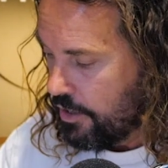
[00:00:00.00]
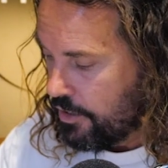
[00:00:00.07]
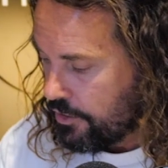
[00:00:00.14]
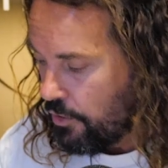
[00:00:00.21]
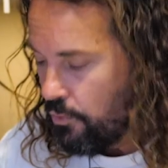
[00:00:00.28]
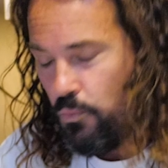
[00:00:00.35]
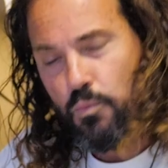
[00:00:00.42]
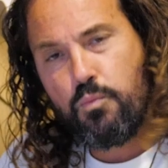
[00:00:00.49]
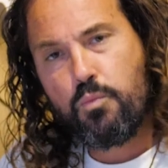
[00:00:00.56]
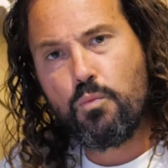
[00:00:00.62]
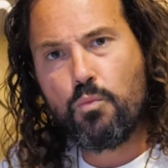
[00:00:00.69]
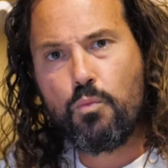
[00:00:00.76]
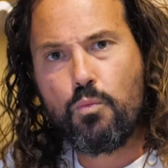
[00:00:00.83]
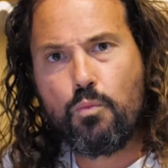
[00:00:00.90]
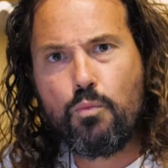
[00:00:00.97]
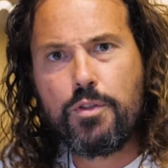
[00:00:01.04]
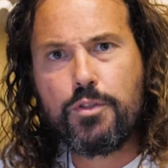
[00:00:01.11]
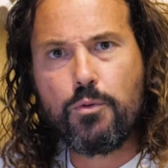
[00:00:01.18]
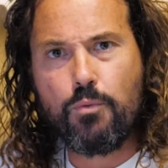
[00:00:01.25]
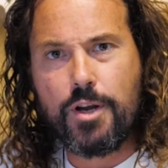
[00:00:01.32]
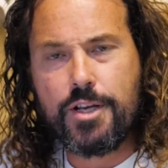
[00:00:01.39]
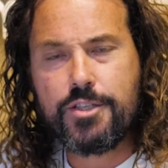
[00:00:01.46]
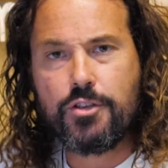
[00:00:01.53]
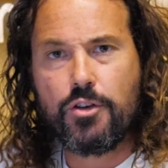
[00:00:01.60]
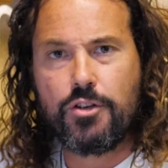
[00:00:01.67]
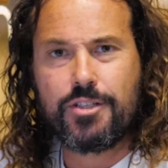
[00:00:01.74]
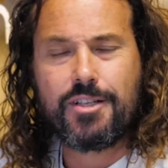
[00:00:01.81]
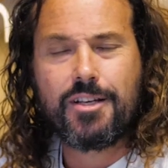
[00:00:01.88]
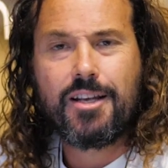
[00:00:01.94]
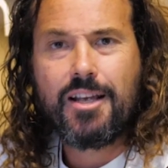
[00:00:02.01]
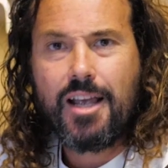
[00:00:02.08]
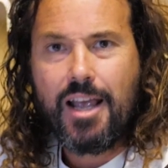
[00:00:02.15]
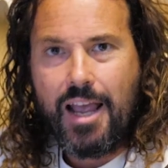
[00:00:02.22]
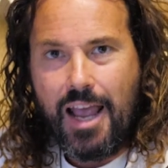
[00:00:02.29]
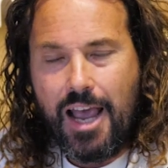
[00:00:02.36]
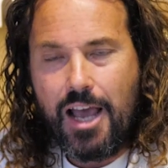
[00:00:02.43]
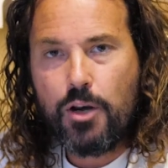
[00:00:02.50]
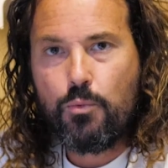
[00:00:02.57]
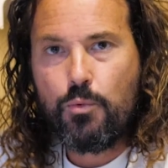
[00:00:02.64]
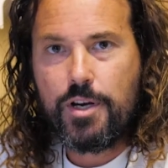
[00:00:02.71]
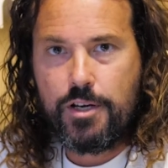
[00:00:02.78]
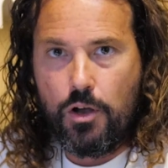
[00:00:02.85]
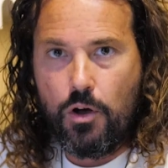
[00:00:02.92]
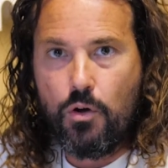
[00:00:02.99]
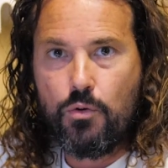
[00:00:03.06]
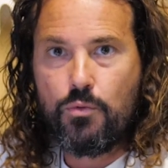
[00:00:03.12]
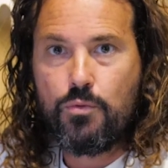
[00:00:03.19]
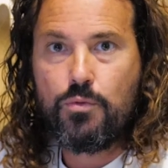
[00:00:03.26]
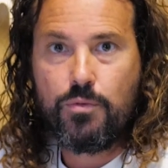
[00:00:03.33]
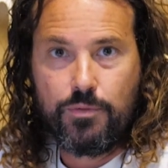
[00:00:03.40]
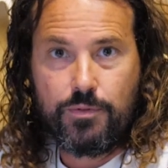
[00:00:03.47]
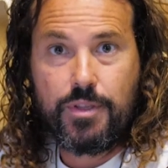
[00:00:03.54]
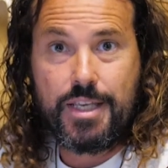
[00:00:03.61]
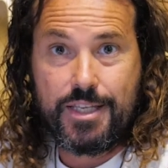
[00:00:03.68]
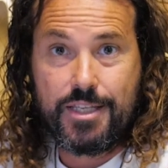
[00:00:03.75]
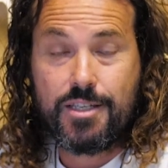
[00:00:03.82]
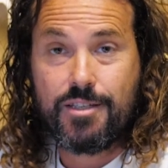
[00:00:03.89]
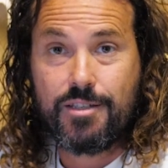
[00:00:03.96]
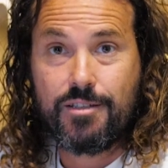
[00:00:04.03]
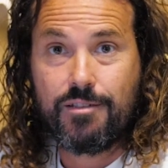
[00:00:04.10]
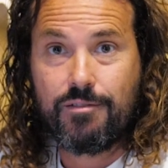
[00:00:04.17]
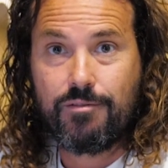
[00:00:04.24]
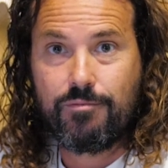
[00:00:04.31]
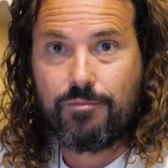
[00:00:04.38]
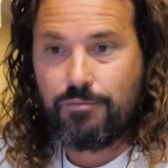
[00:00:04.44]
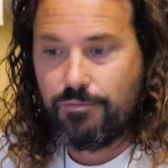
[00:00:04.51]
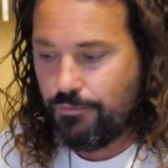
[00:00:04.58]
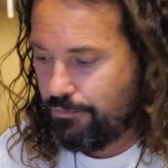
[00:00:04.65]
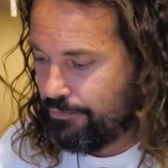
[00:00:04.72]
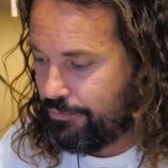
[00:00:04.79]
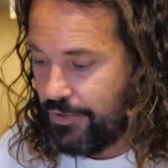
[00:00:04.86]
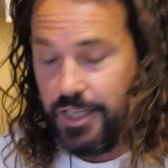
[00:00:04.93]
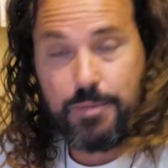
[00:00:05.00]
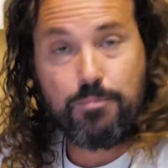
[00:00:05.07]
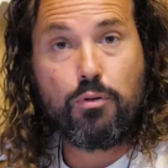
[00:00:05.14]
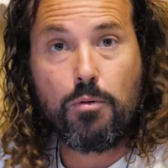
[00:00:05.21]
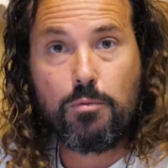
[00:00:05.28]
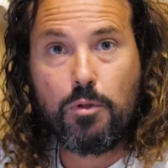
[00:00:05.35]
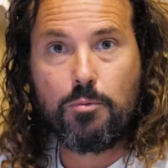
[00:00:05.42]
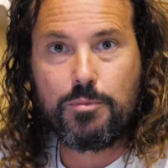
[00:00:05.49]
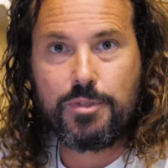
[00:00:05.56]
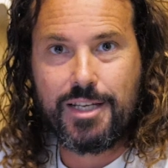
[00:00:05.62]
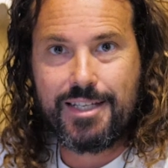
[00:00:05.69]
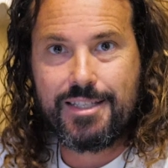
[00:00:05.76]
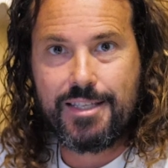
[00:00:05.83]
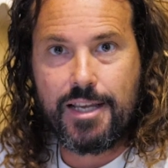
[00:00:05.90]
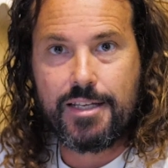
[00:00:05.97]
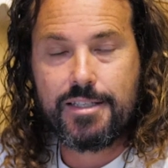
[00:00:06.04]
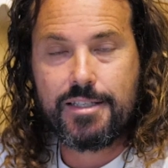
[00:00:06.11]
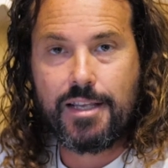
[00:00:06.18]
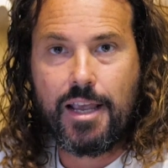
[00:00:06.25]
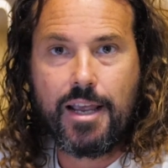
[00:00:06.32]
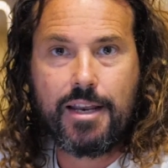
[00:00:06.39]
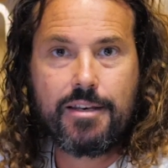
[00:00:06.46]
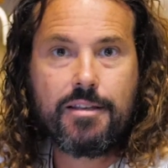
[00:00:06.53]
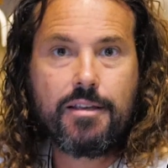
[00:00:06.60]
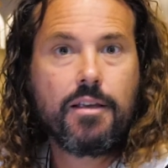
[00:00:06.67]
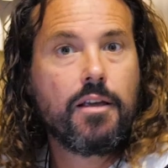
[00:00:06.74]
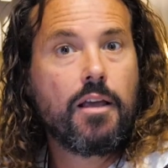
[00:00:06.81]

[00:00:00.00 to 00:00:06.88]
So with the research, how do we know these problems exist, and